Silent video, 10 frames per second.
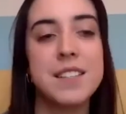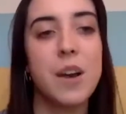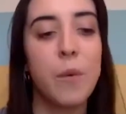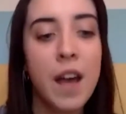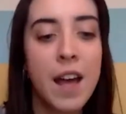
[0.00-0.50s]

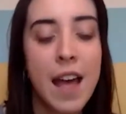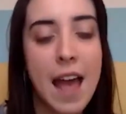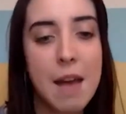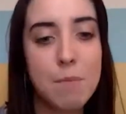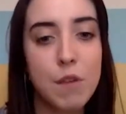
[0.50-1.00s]
So
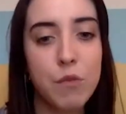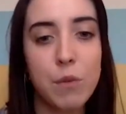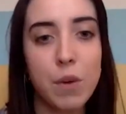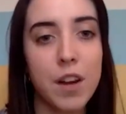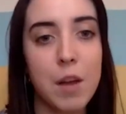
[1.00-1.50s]
if we
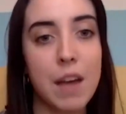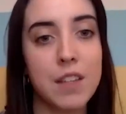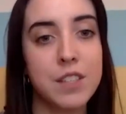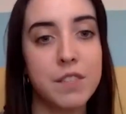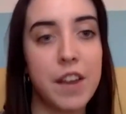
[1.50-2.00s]
want to go back
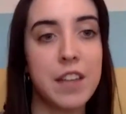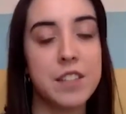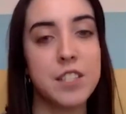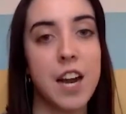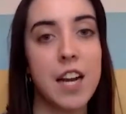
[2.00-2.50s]
to the very
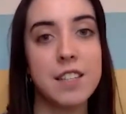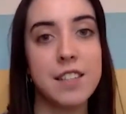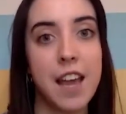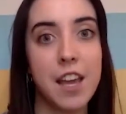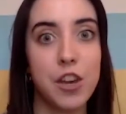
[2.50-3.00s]
start,
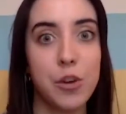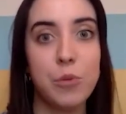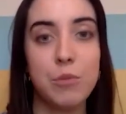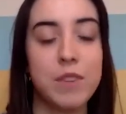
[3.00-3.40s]
say you,